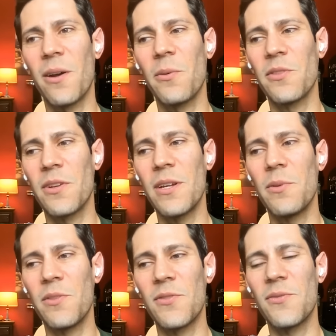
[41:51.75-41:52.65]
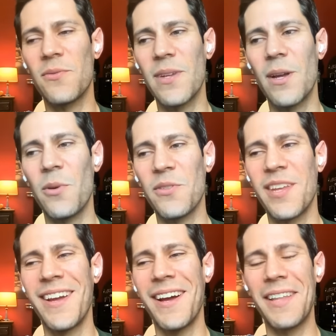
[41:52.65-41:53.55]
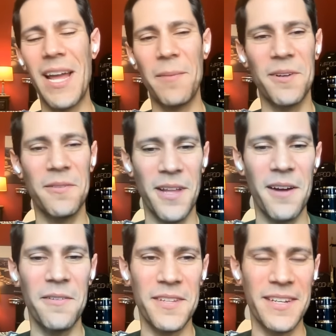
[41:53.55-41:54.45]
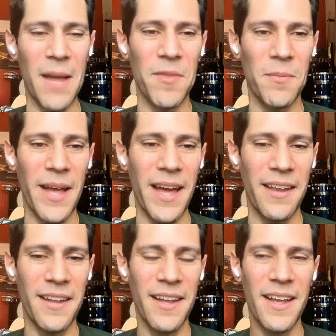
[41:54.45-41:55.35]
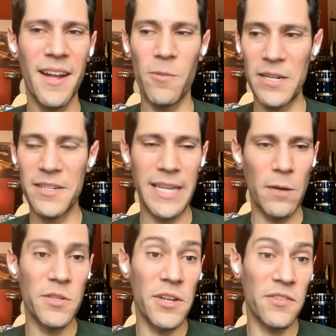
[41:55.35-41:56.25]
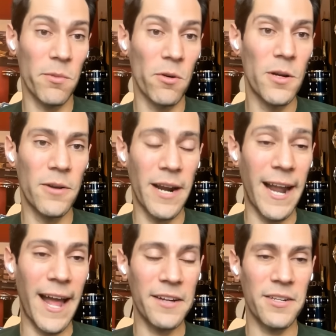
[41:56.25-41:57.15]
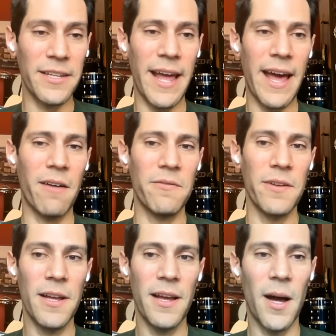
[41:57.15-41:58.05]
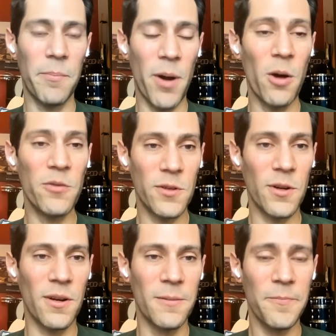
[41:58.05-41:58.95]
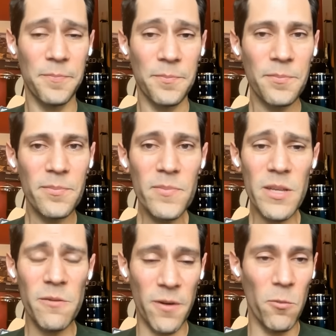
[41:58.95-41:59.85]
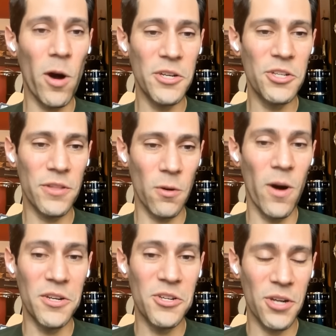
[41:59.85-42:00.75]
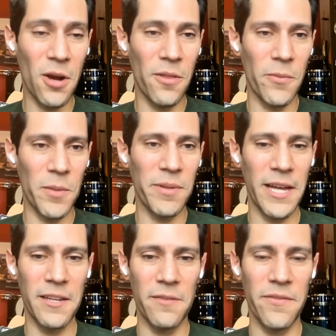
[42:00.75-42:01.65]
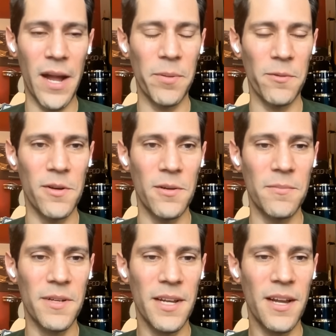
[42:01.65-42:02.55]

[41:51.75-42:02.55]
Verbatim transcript: so it was a labor of love to name the band. Originally, it was just Maroon, and I actually have a poster from the one show that we played at the Viper Room